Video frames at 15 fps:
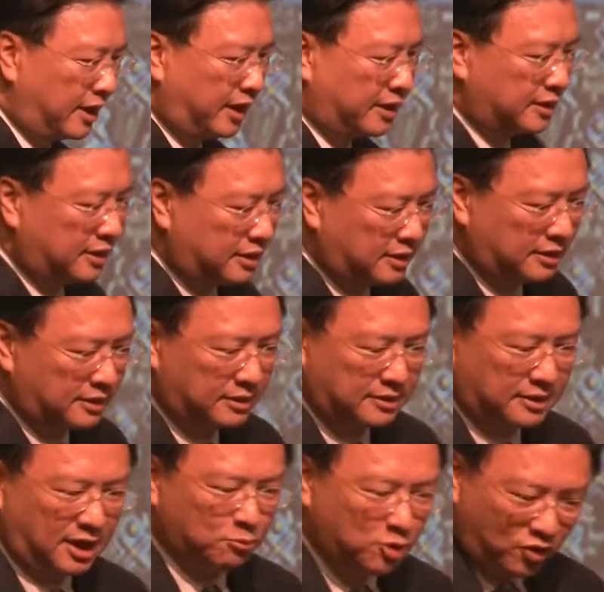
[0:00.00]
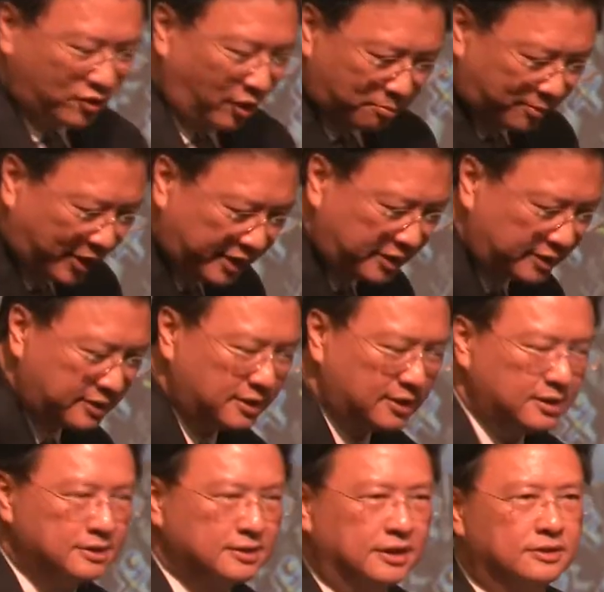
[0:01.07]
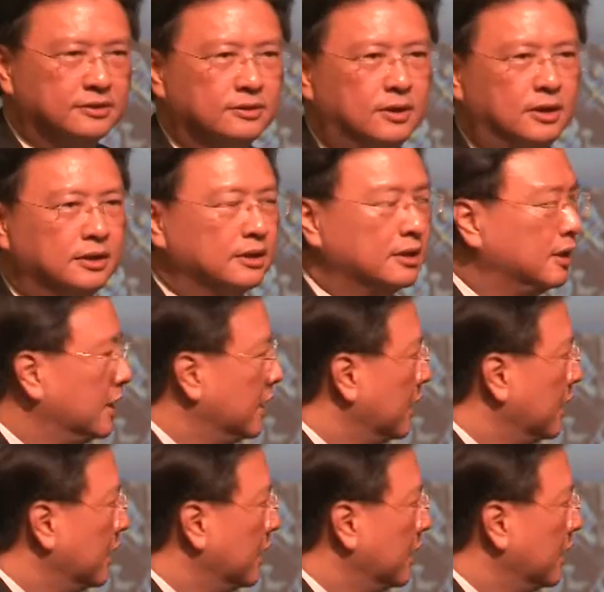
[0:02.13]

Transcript: and the number of competitors and so on.